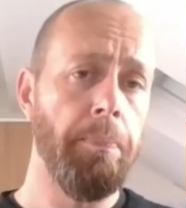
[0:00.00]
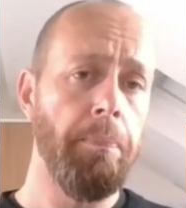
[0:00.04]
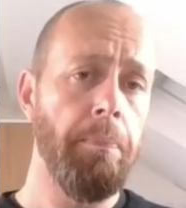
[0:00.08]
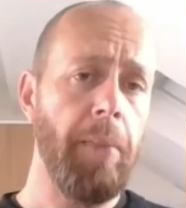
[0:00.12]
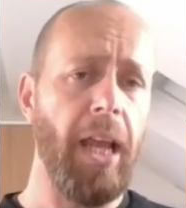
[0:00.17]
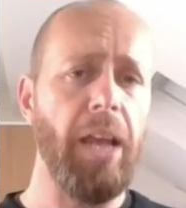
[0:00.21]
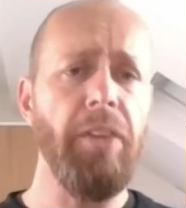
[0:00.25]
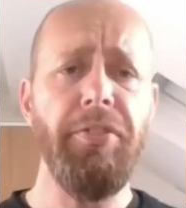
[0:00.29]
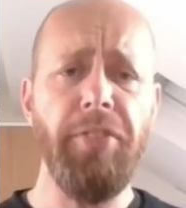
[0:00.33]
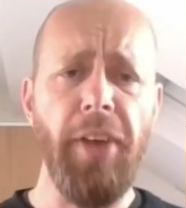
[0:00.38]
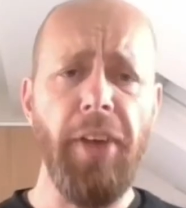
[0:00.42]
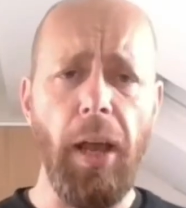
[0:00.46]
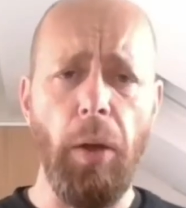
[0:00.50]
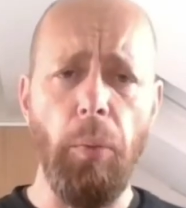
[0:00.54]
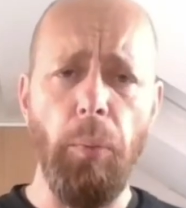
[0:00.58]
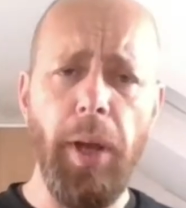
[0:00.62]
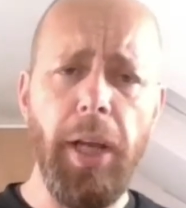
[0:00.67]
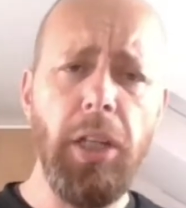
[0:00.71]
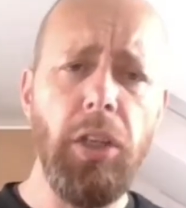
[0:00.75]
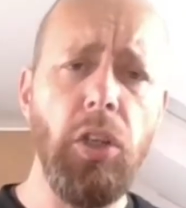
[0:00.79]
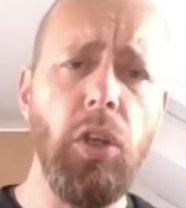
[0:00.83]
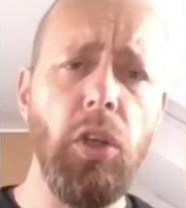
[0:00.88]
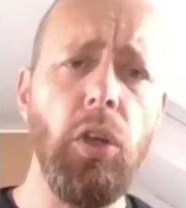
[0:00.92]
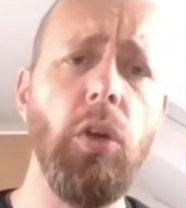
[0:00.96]
In fact,
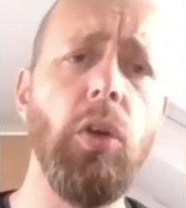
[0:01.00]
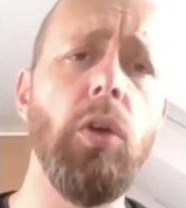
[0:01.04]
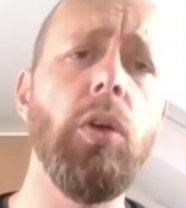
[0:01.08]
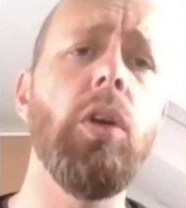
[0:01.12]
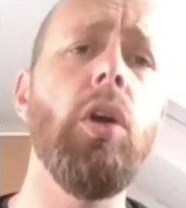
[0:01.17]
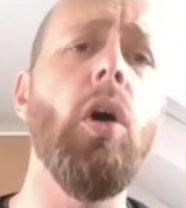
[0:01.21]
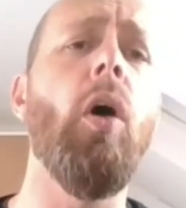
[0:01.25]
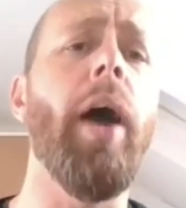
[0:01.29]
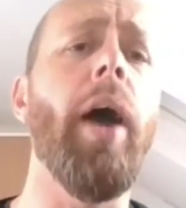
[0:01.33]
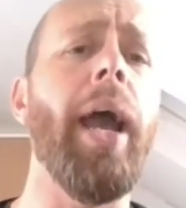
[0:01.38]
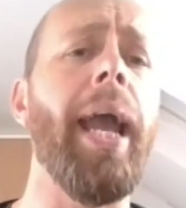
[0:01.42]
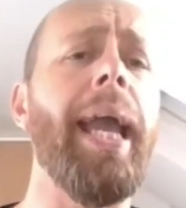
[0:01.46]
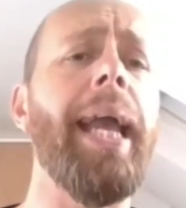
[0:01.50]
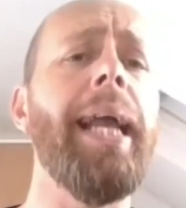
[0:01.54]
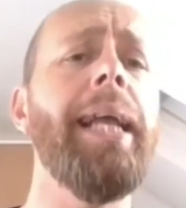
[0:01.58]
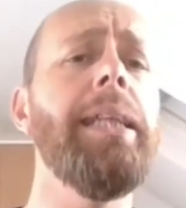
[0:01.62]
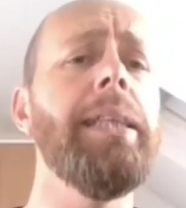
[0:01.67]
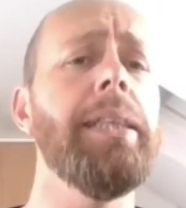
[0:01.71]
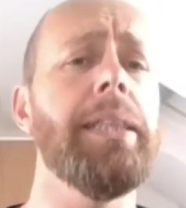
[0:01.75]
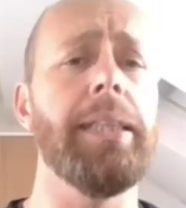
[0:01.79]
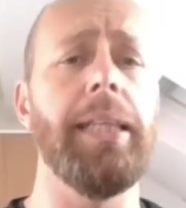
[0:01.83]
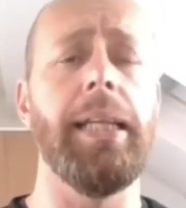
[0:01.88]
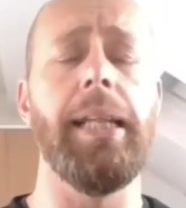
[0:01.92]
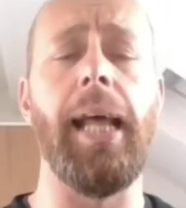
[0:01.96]
when you got
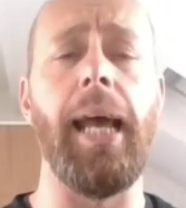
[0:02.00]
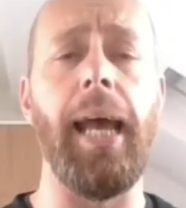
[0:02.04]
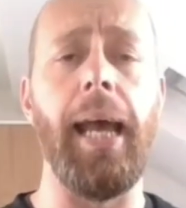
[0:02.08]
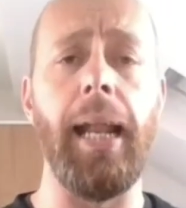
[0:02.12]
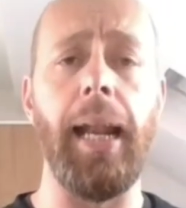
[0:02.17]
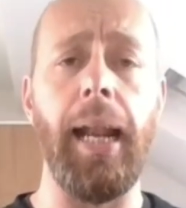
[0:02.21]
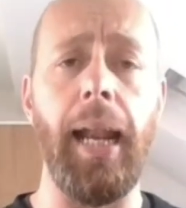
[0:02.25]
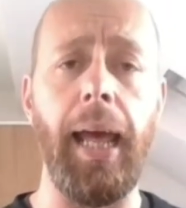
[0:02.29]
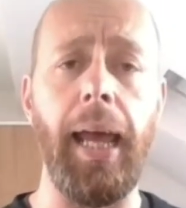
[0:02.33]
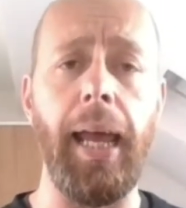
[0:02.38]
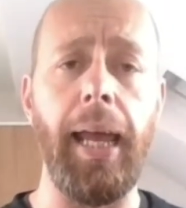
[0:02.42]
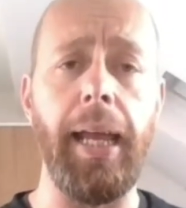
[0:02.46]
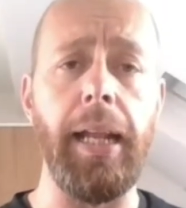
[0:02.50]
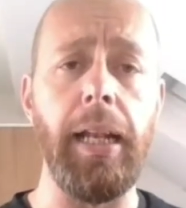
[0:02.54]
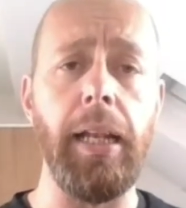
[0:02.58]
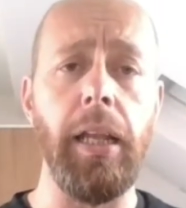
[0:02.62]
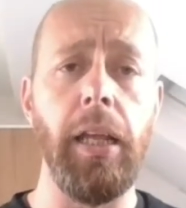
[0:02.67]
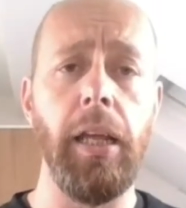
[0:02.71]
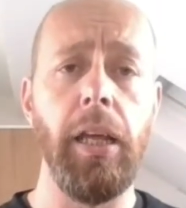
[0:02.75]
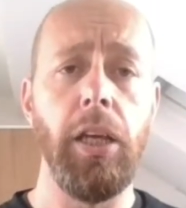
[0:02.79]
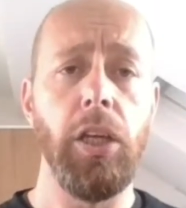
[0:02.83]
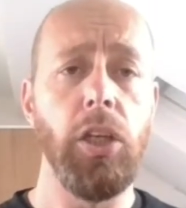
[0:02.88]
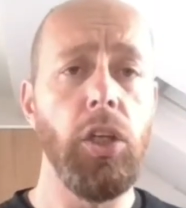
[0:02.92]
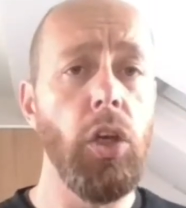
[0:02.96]
into that land,
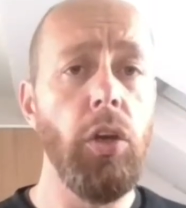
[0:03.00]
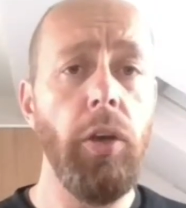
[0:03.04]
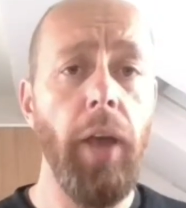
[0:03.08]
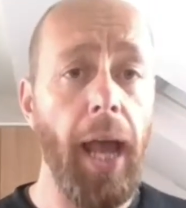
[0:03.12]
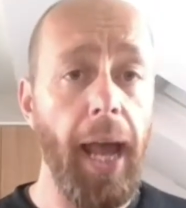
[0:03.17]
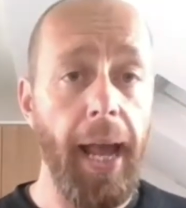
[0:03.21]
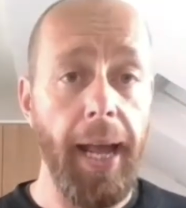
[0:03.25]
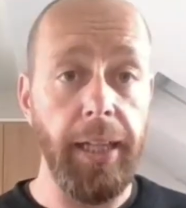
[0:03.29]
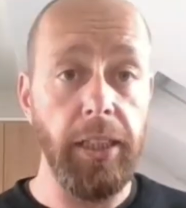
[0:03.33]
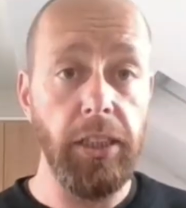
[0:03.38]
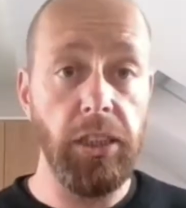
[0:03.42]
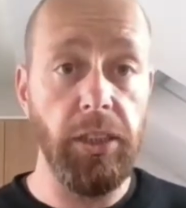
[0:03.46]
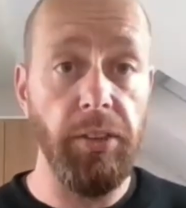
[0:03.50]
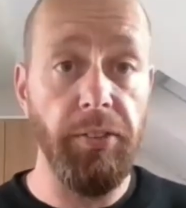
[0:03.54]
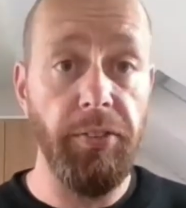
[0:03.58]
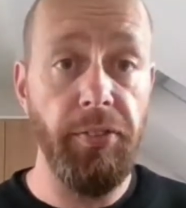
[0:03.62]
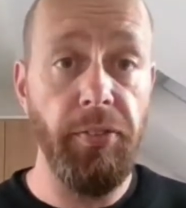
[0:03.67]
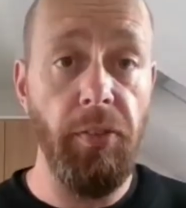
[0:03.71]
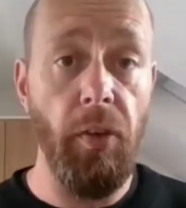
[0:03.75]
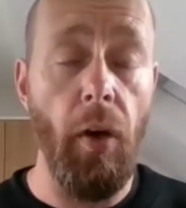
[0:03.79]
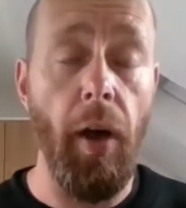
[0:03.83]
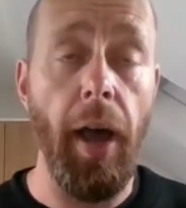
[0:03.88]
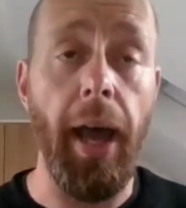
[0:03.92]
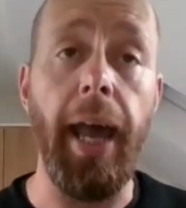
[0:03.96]
you had to
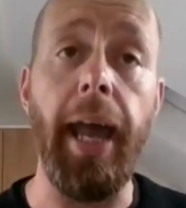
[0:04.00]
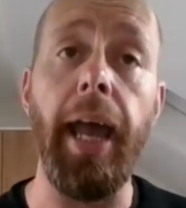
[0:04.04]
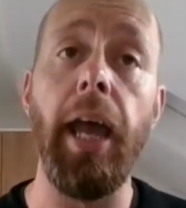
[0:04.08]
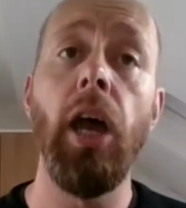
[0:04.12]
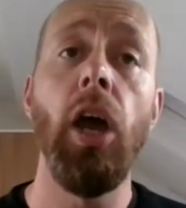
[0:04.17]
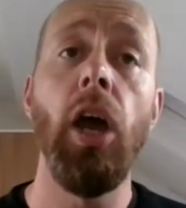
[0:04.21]
fight